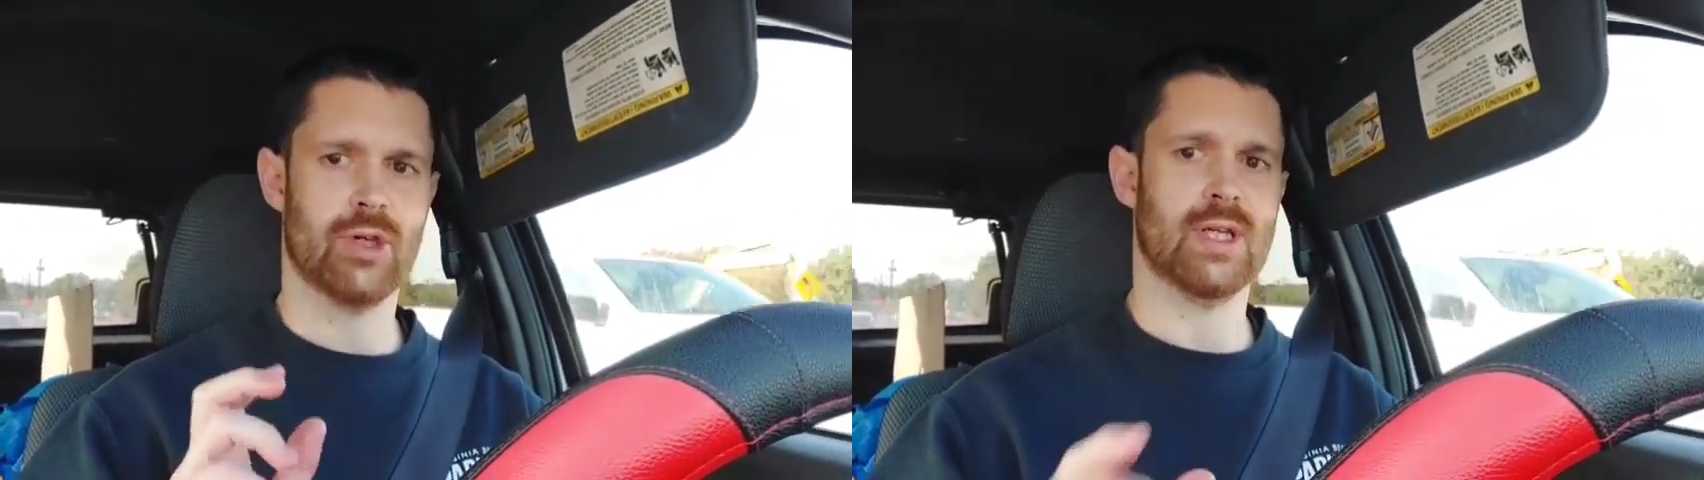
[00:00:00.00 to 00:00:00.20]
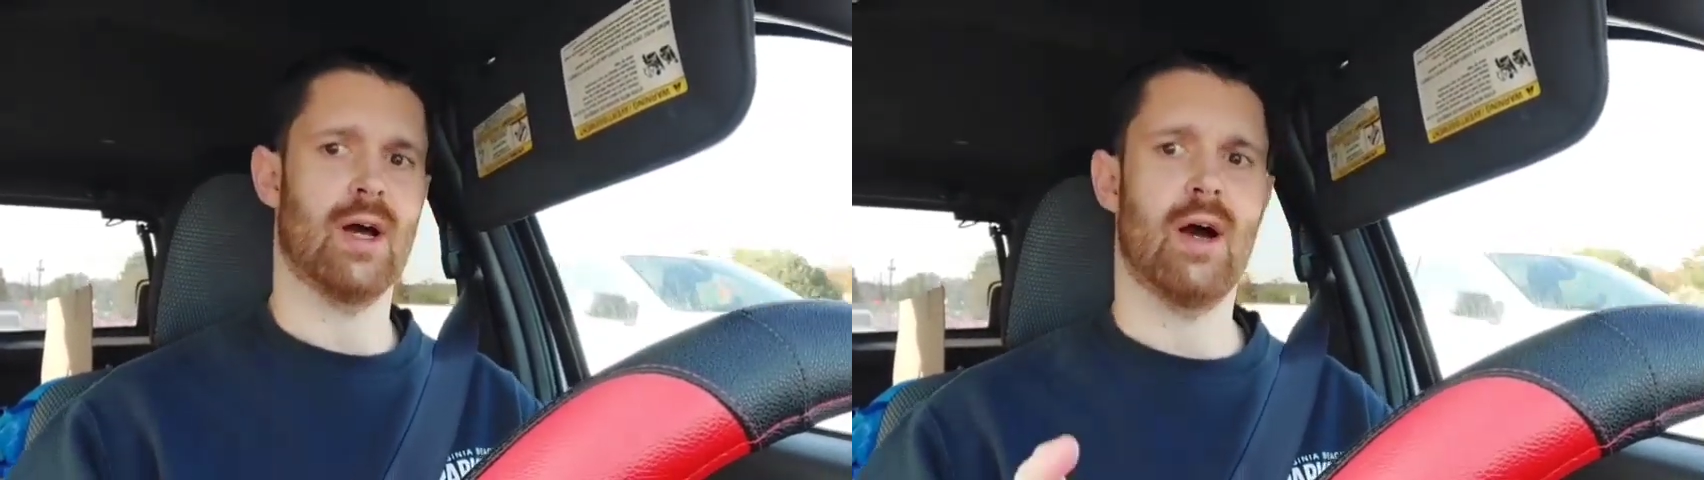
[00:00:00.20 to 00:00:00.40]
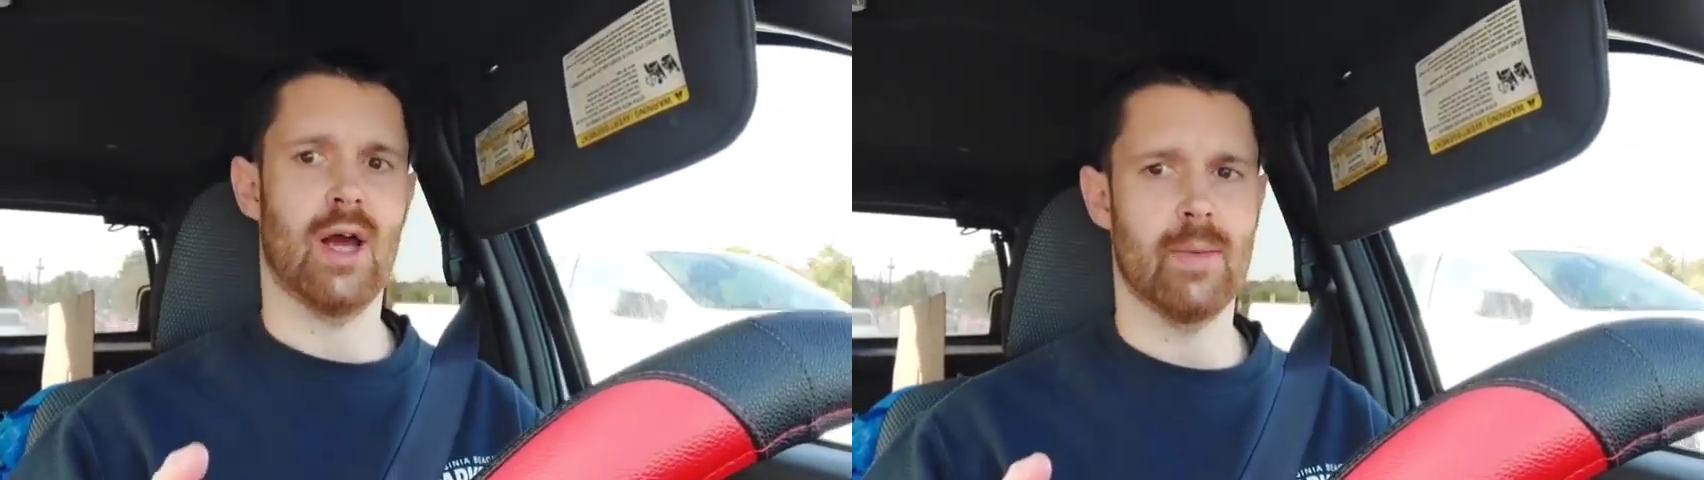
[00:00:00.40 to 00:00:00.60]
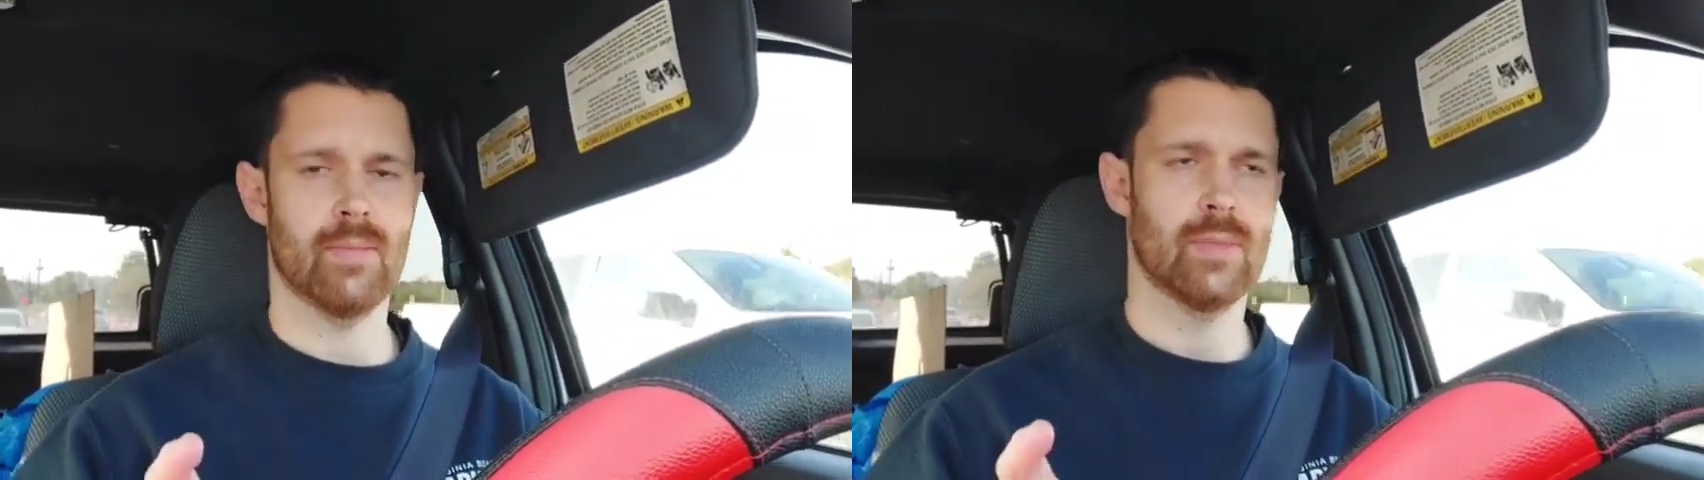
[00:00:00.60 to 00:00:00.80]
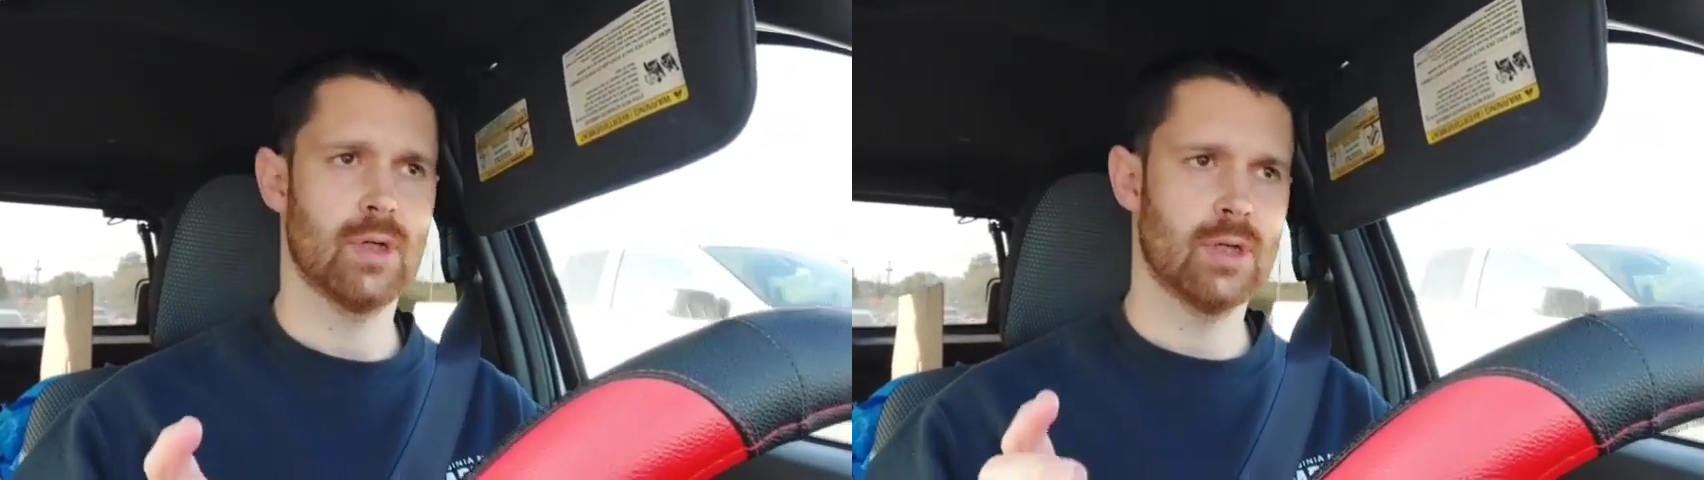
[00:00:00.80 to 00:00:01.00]
of
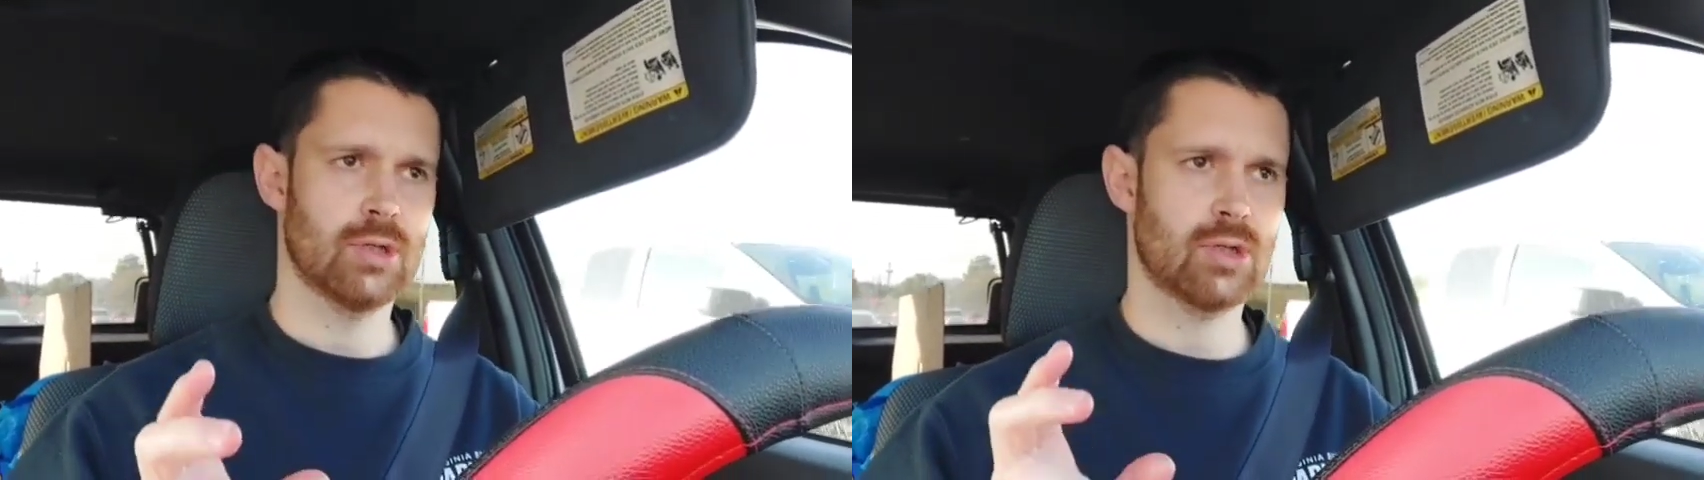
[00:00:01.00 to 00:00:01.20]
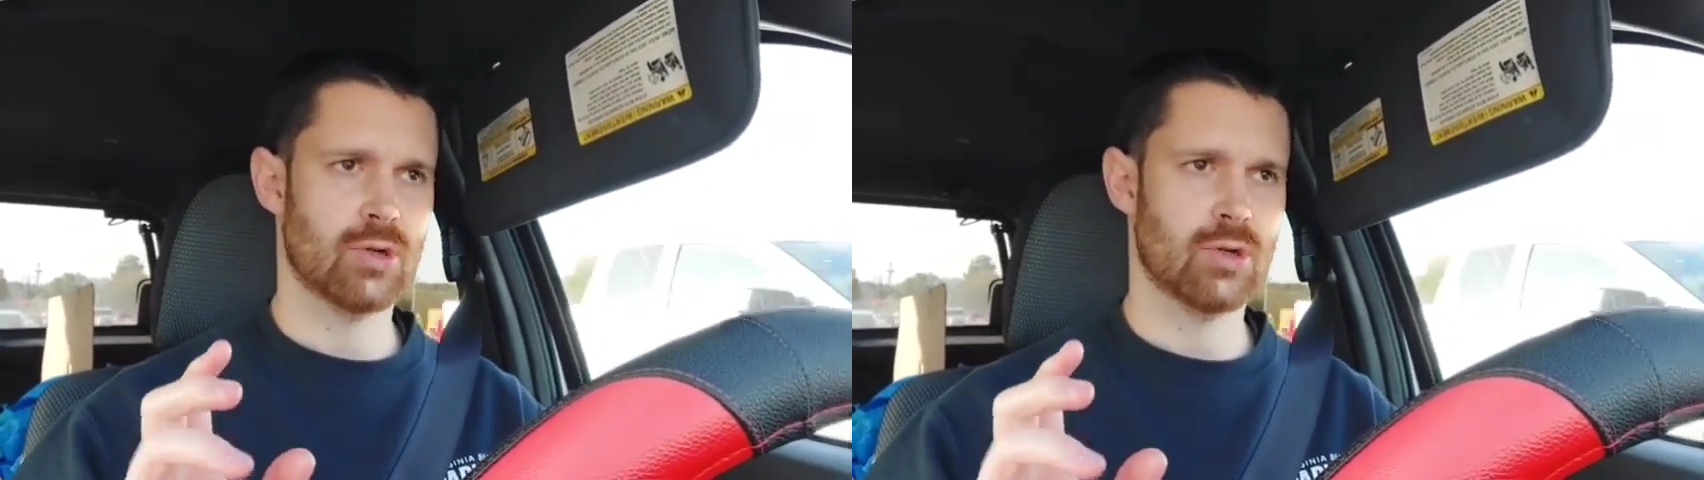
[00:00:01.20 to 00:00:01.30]
time